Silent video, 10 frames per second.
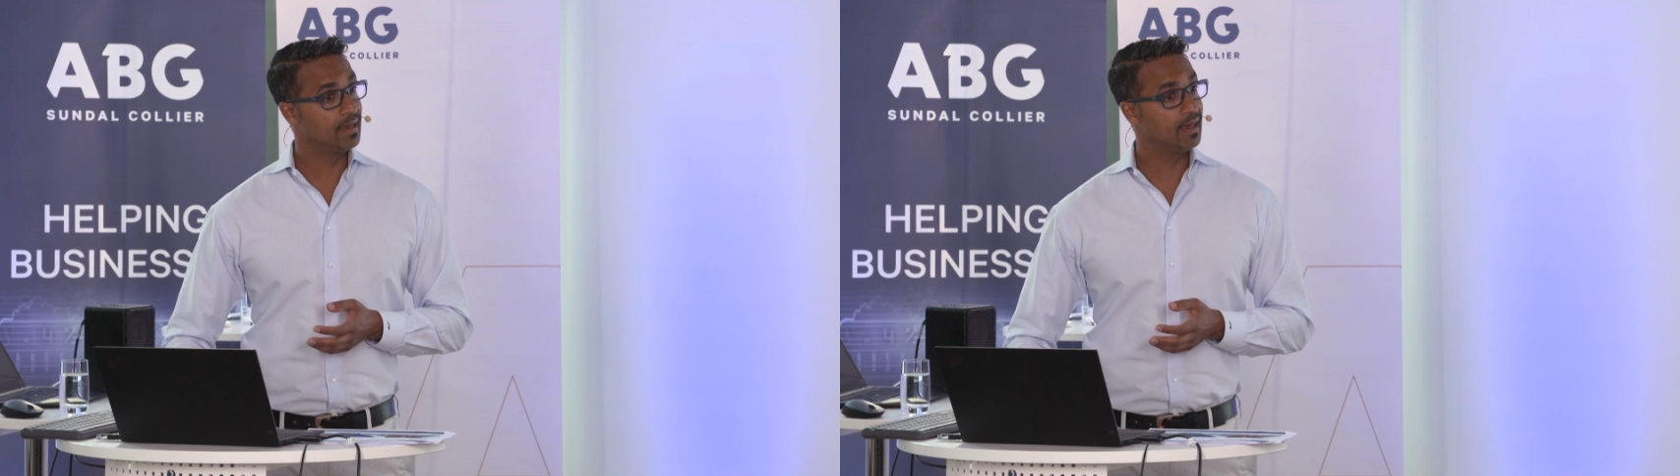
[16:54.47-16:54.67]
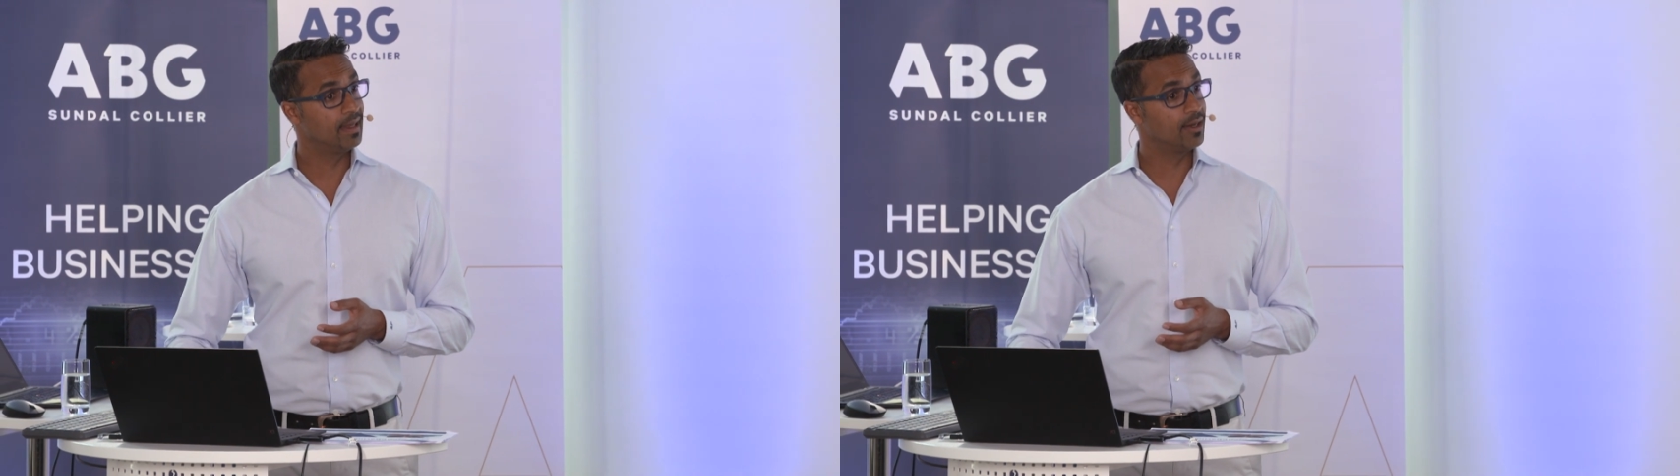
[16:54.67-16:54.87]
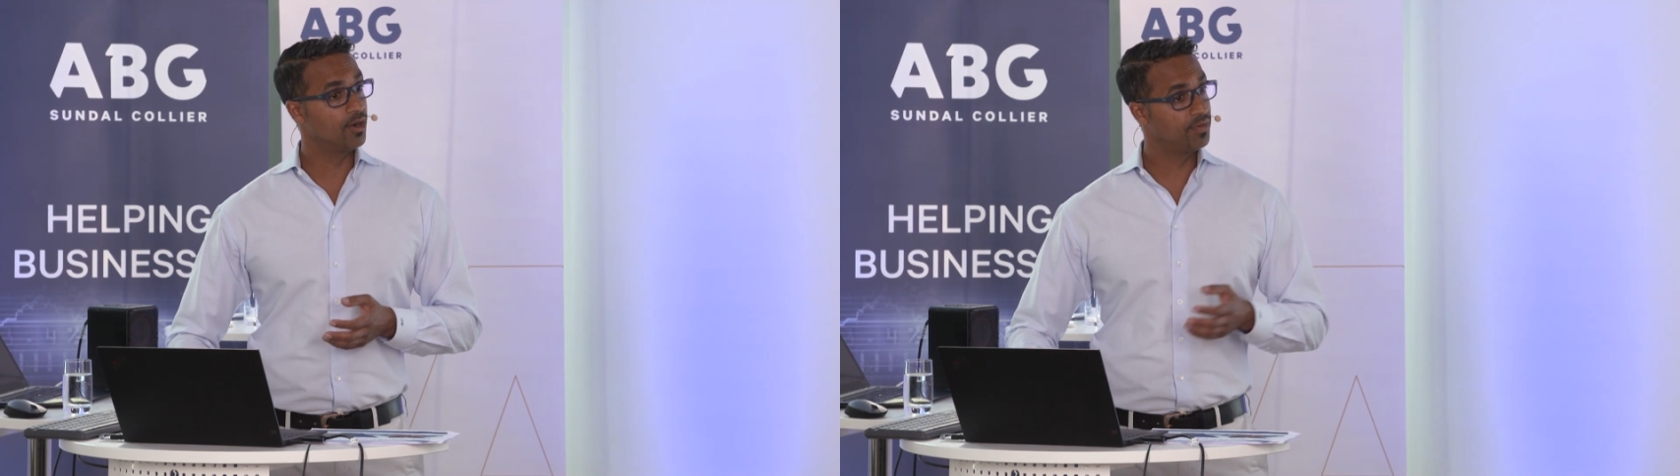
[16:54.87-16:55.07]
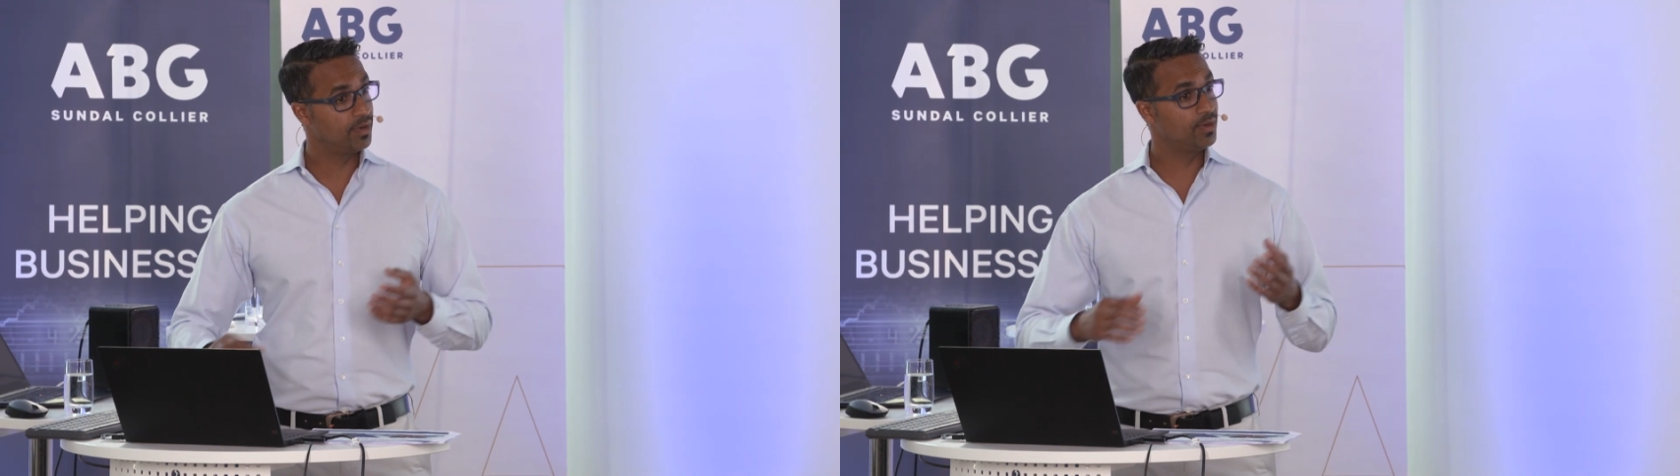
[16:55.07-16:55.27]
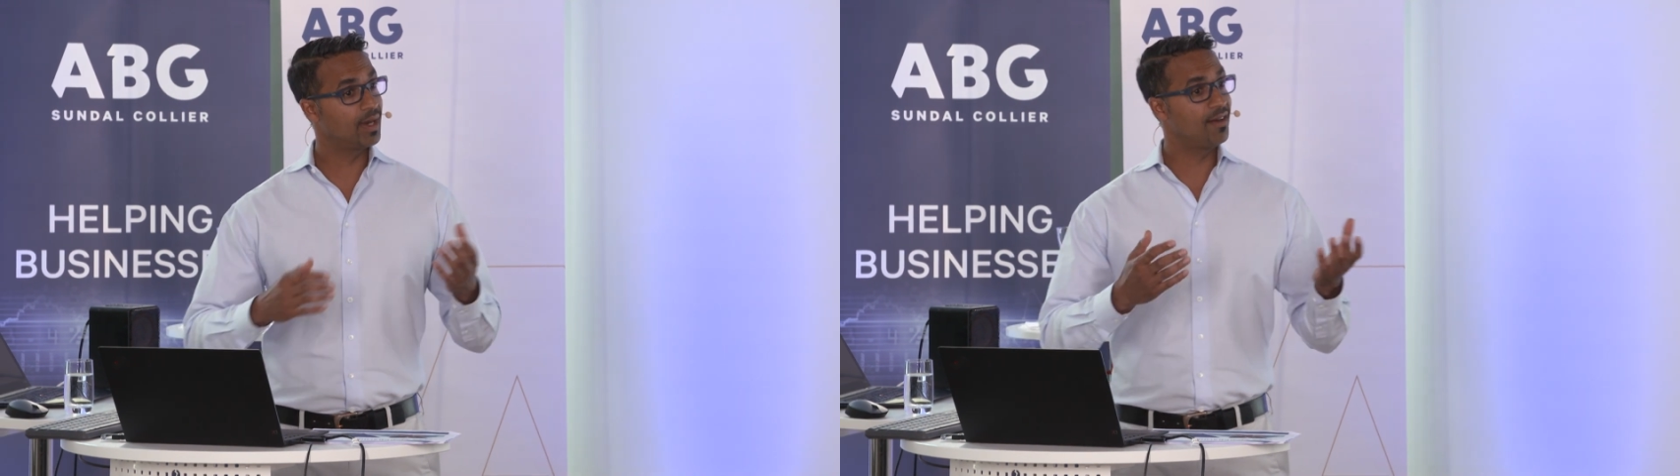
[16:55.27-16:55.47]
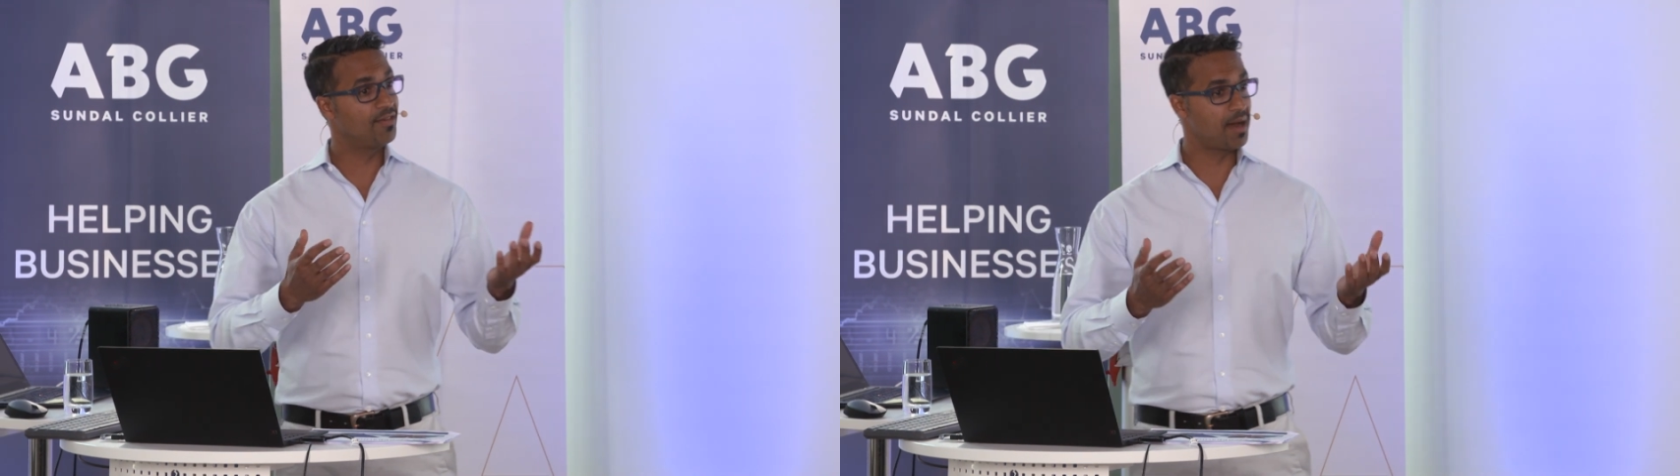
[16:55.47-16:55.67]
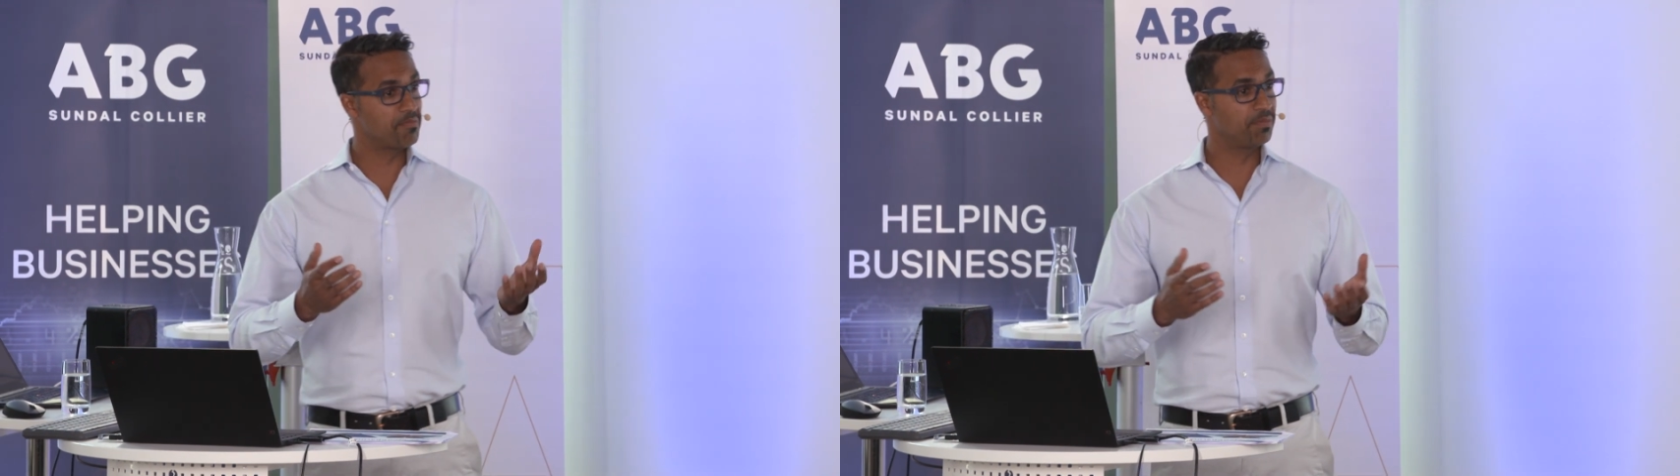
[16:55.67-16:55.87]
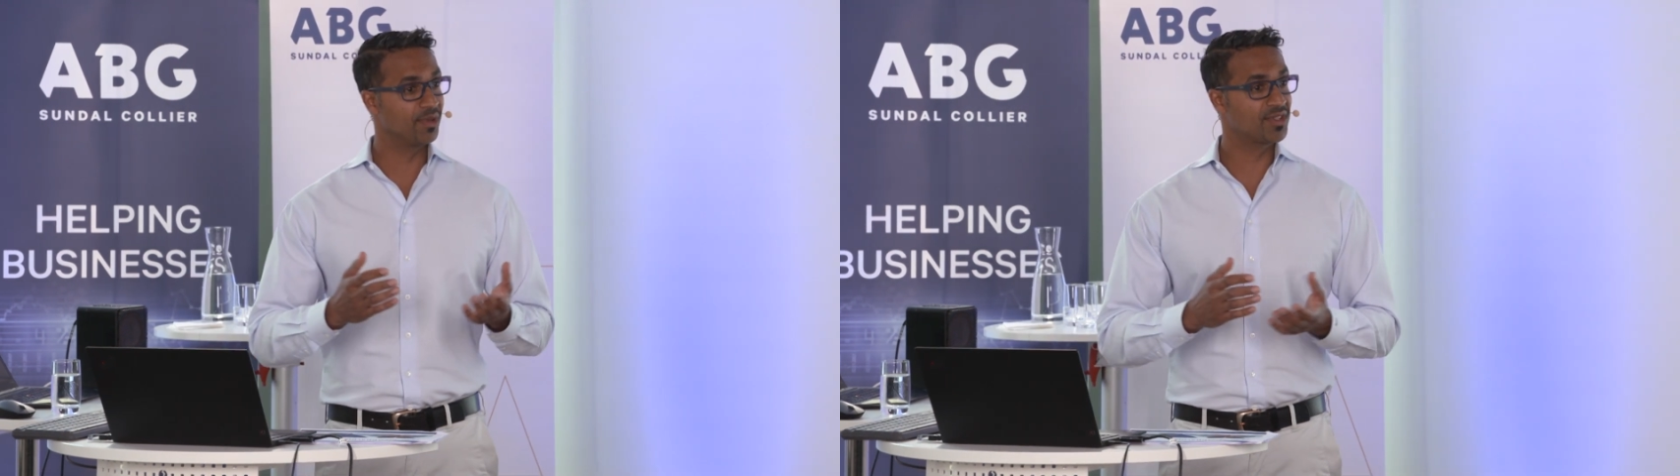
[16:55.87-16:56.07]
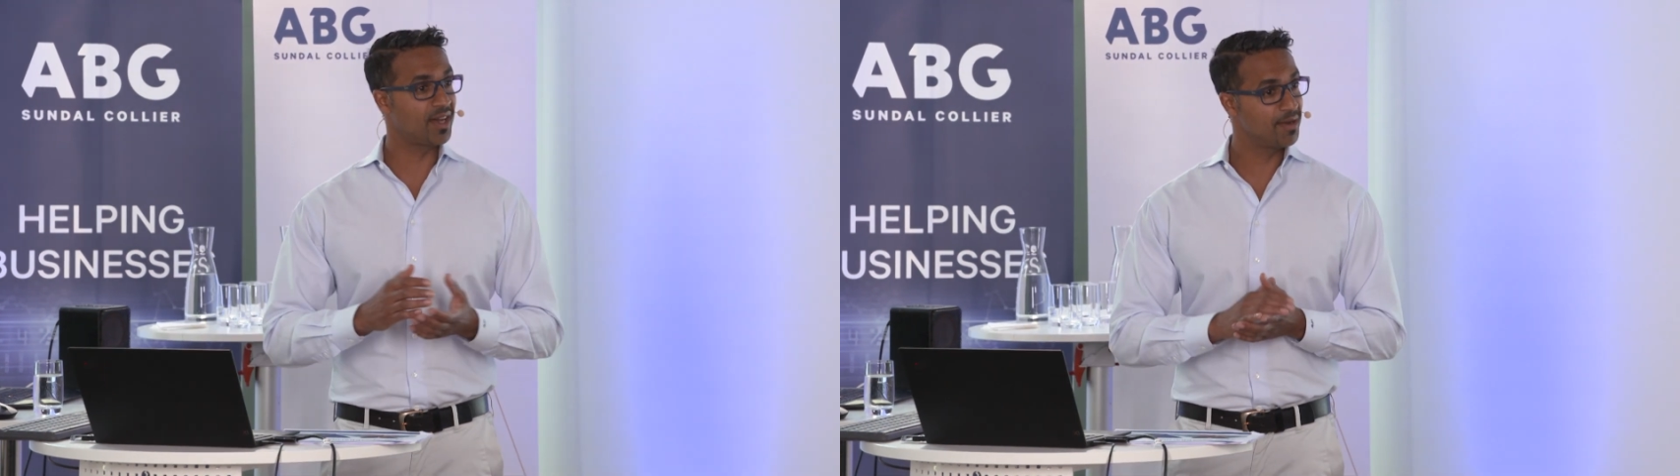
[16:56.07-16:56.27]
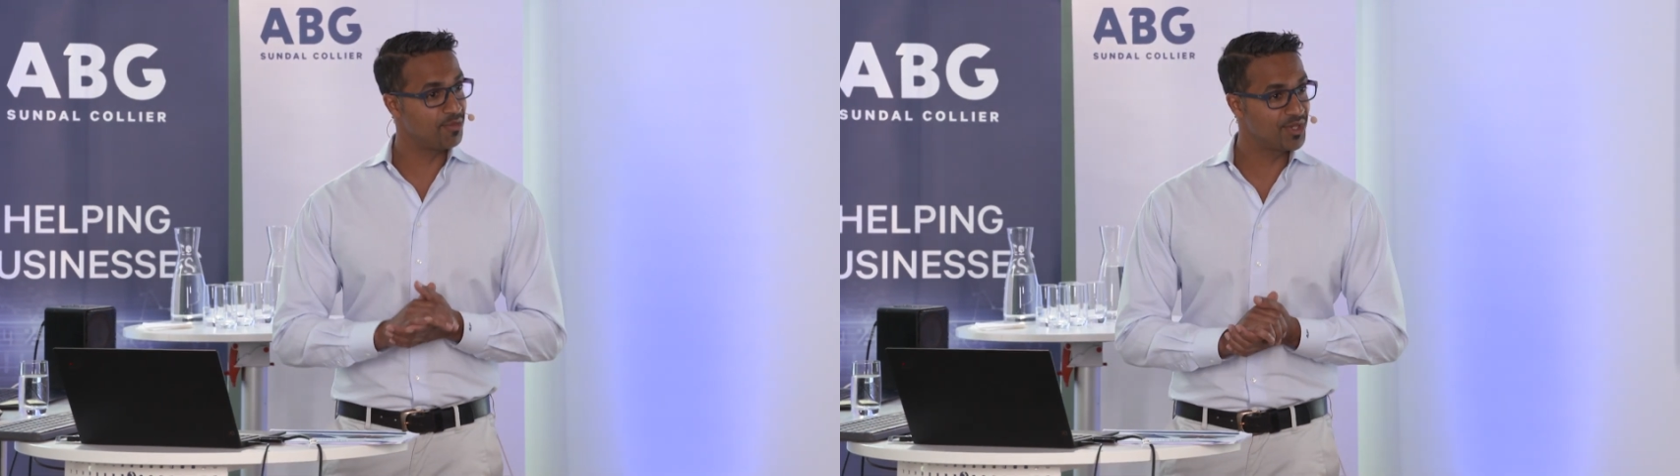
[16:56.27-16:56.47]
and hopefully we'll have ample time,